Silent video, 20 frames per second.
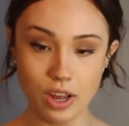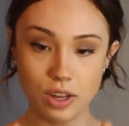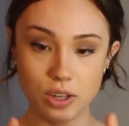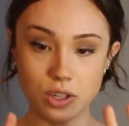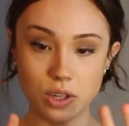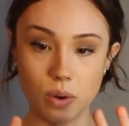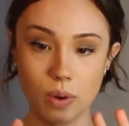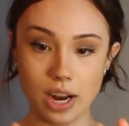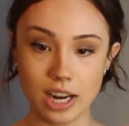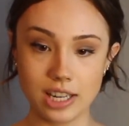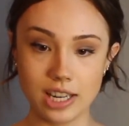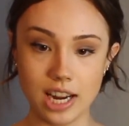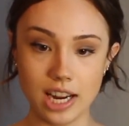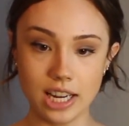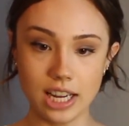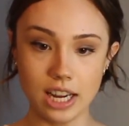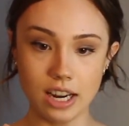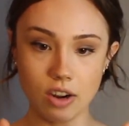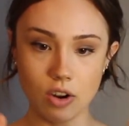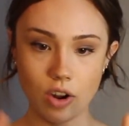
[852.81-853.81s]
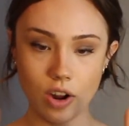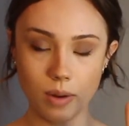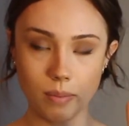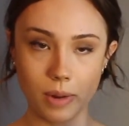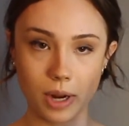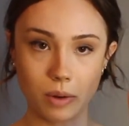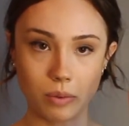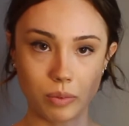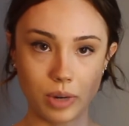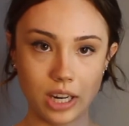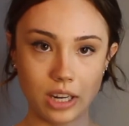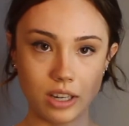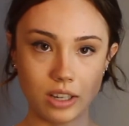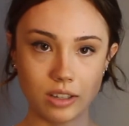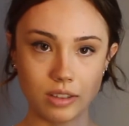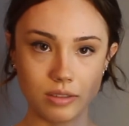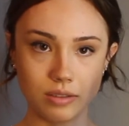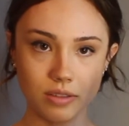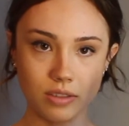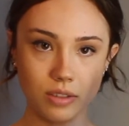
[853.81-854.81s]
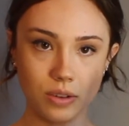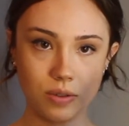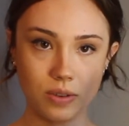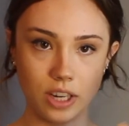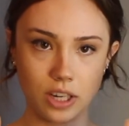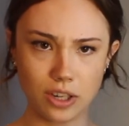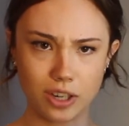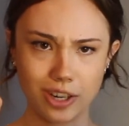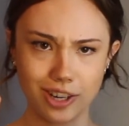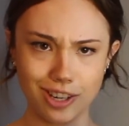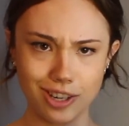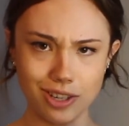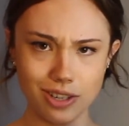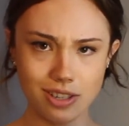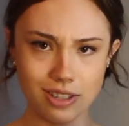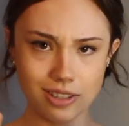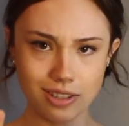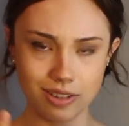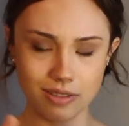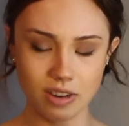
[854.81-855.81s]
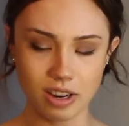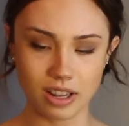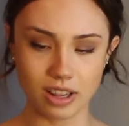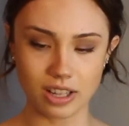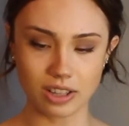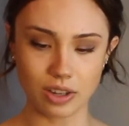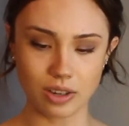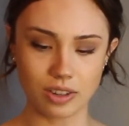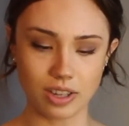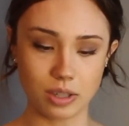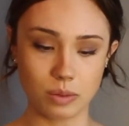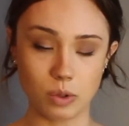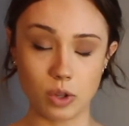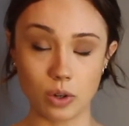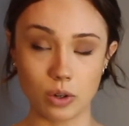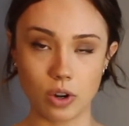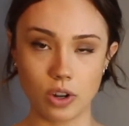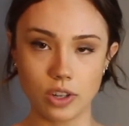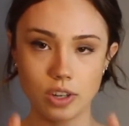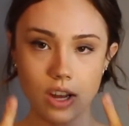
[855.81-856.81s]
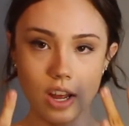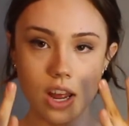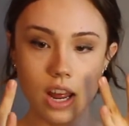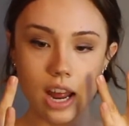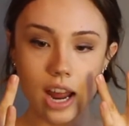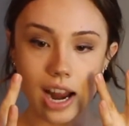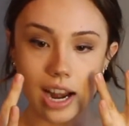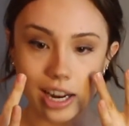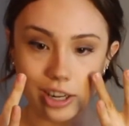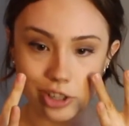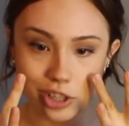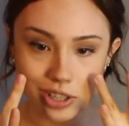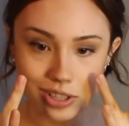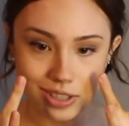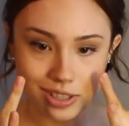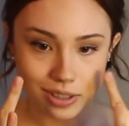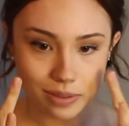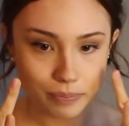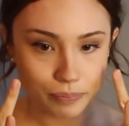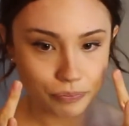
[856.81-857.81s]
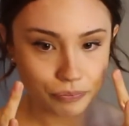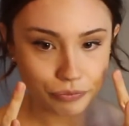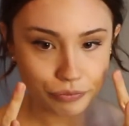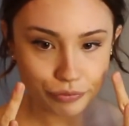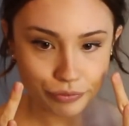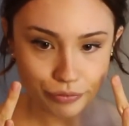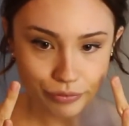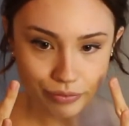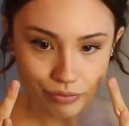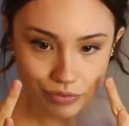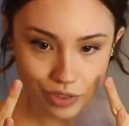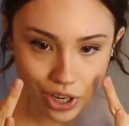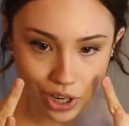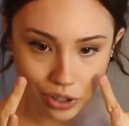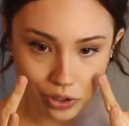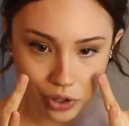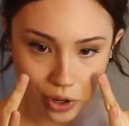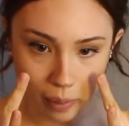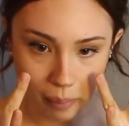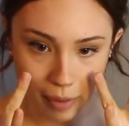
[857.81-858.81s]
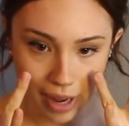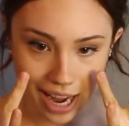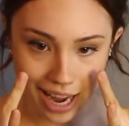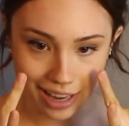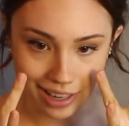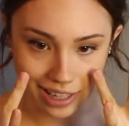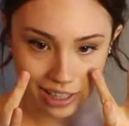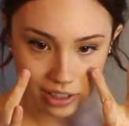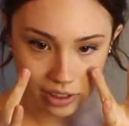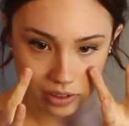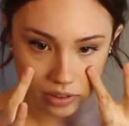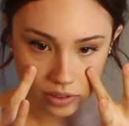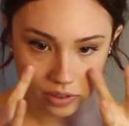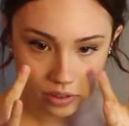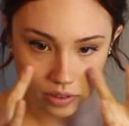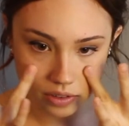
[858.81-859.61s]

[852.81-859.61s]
So I take it on my ring fingers, I think that's what they're called, and I start patting.